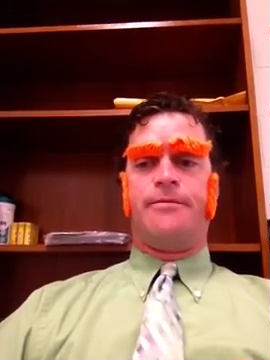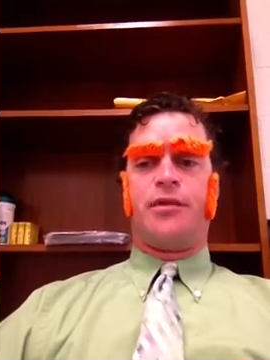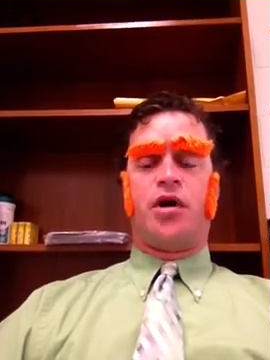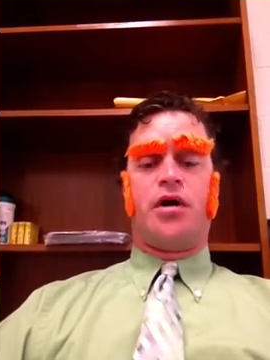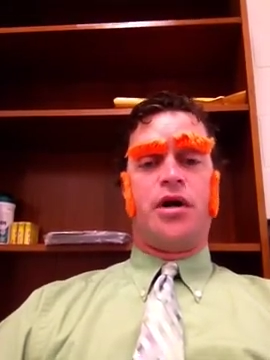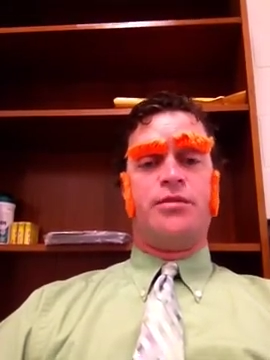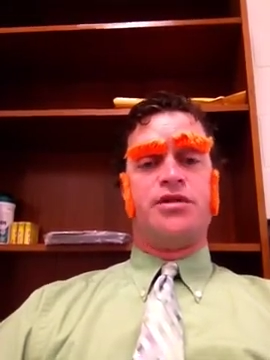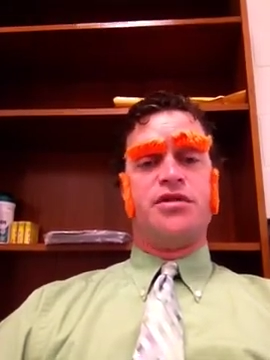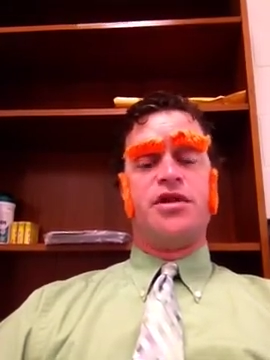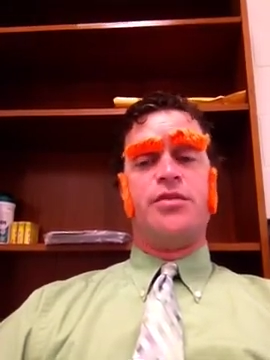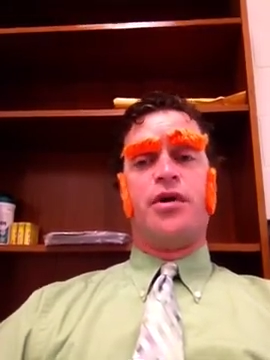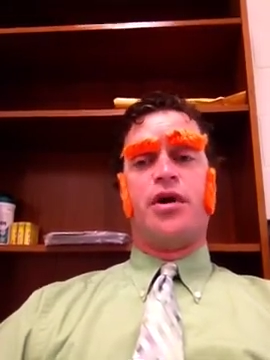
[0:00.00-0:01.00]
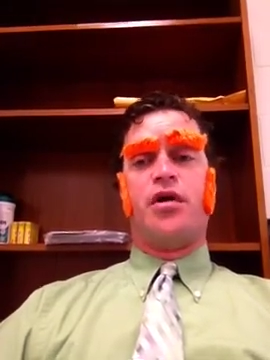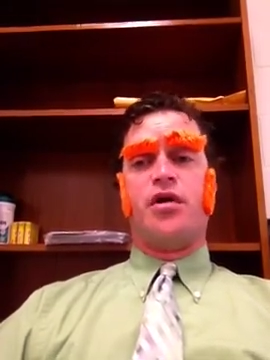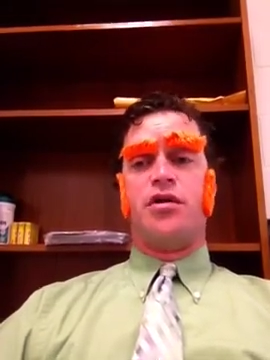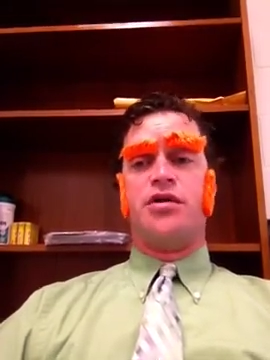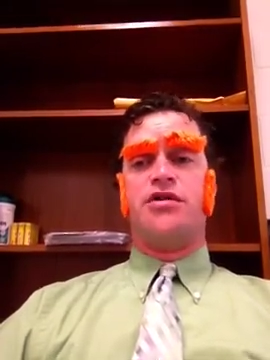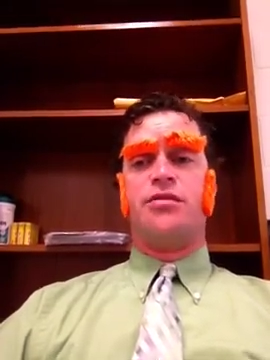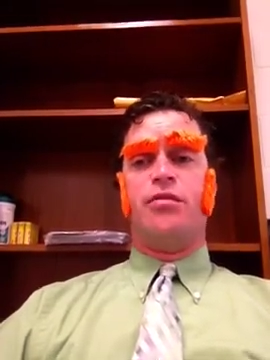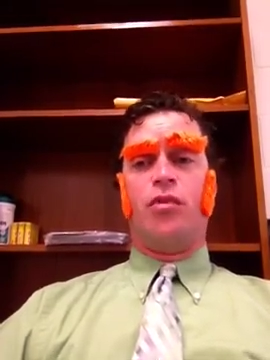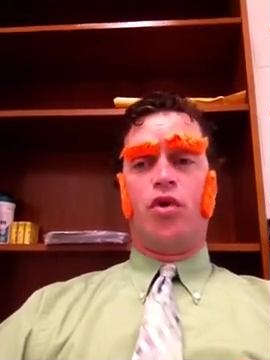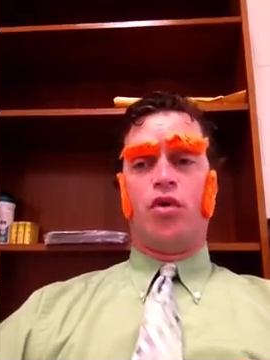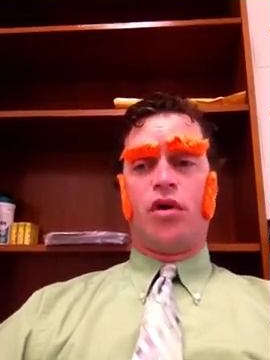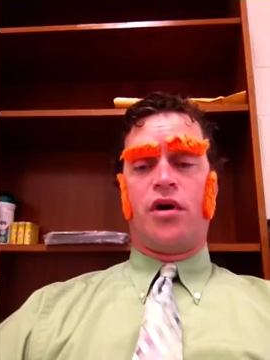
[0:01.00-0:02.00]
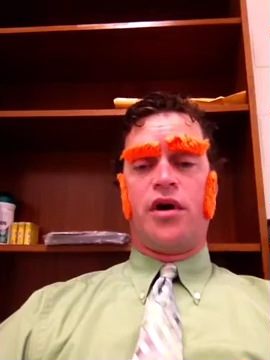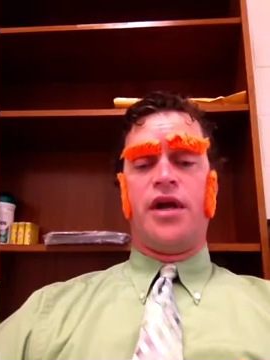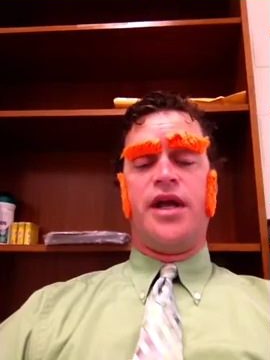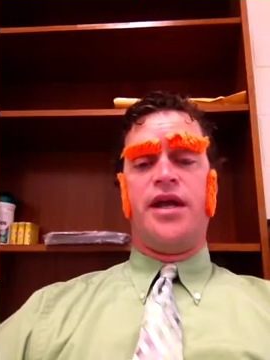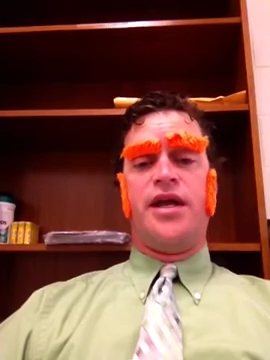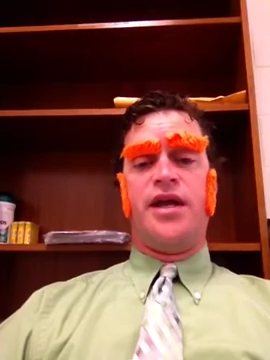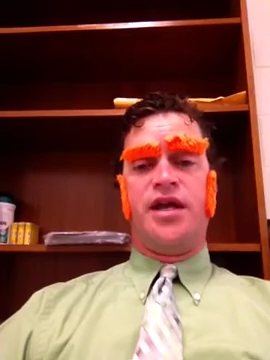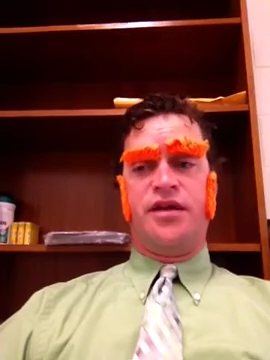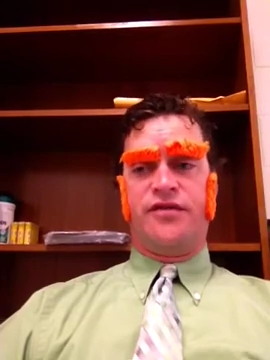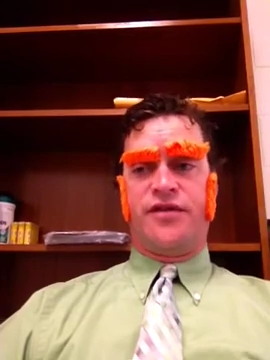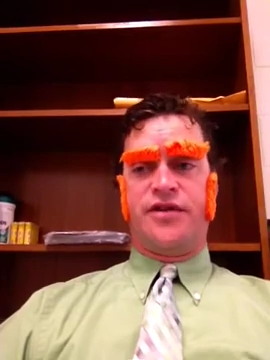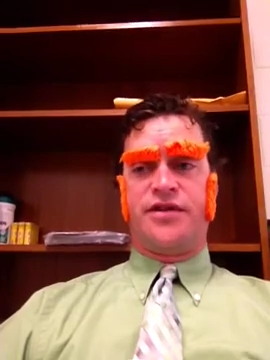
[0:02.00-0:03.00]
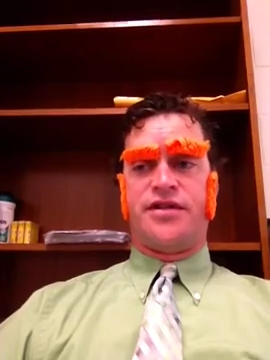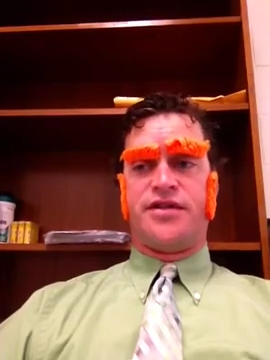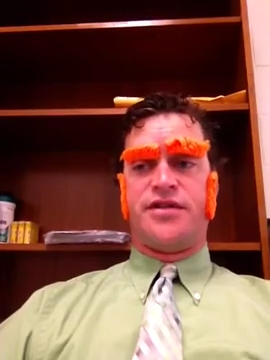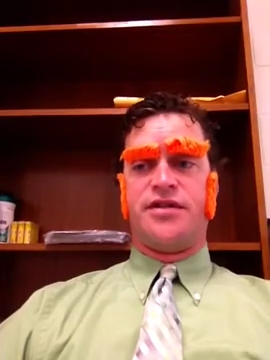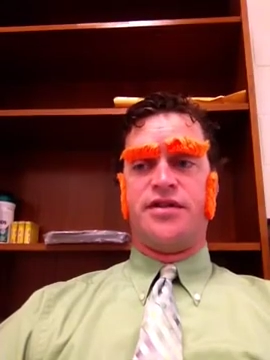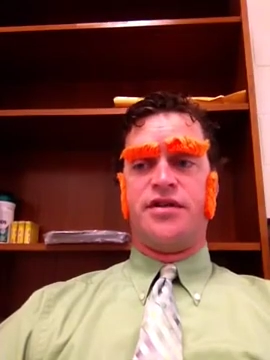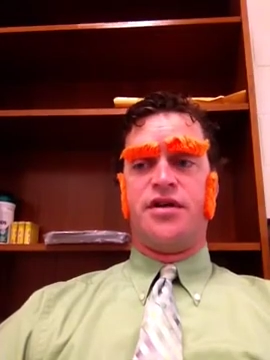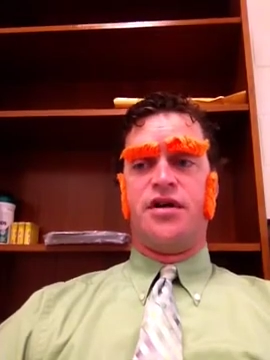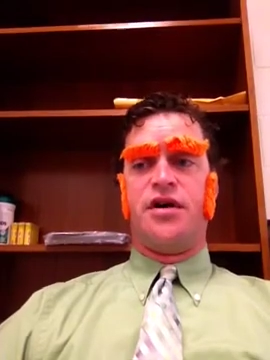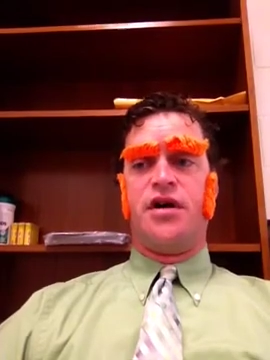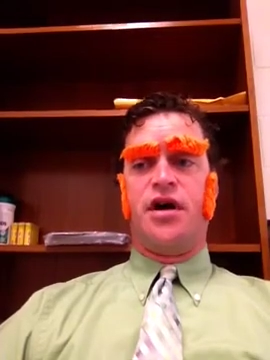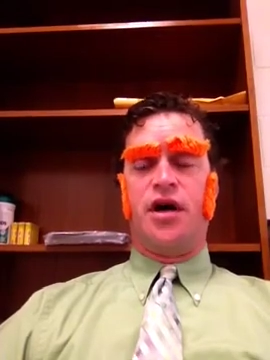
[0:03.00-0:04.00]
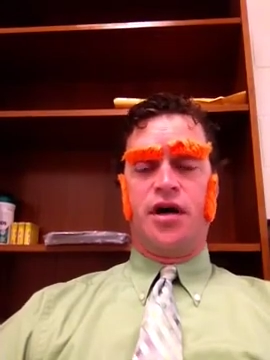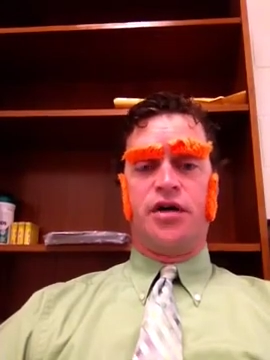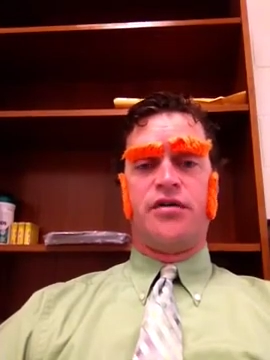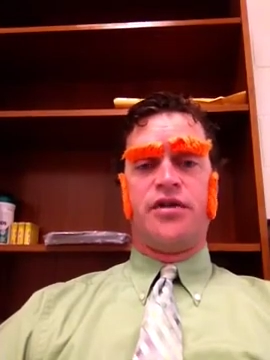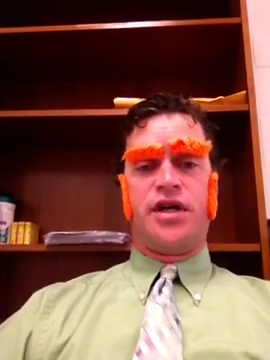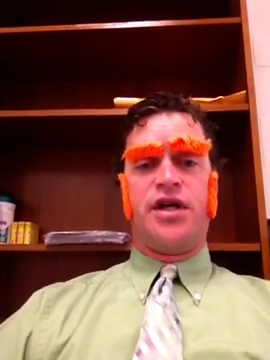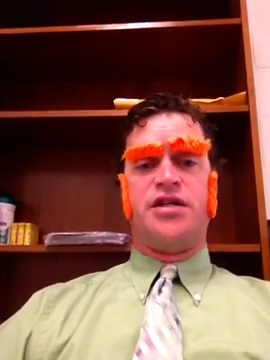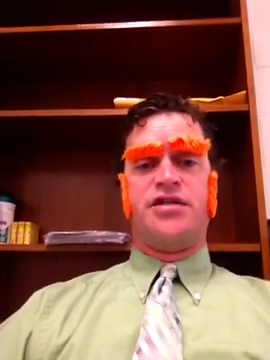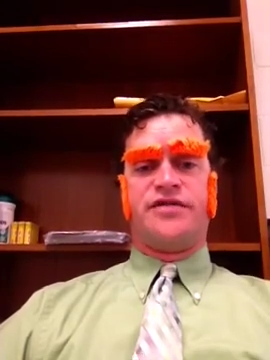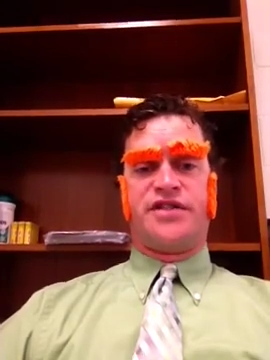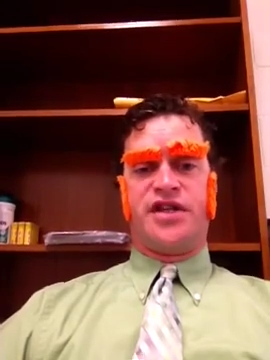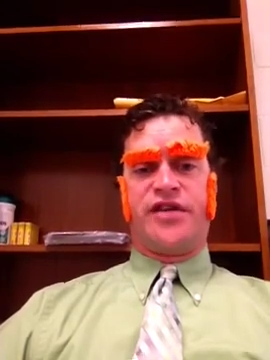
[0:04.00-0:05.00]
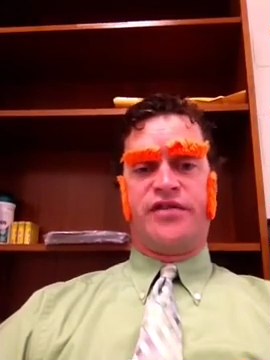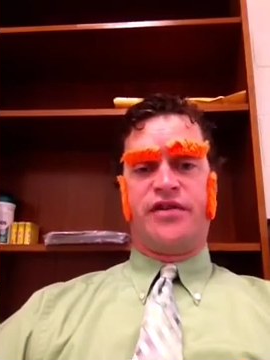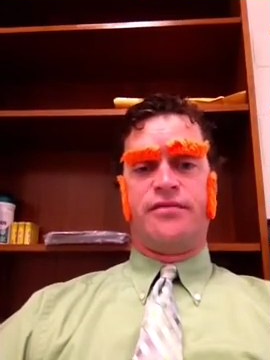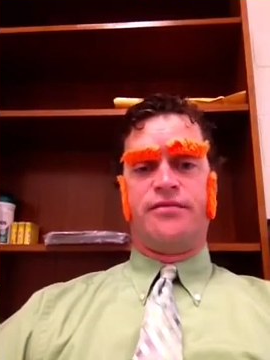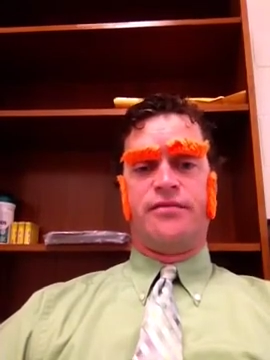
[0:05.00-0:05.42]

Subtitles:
REM sleep occurs more in infants under the age of 7.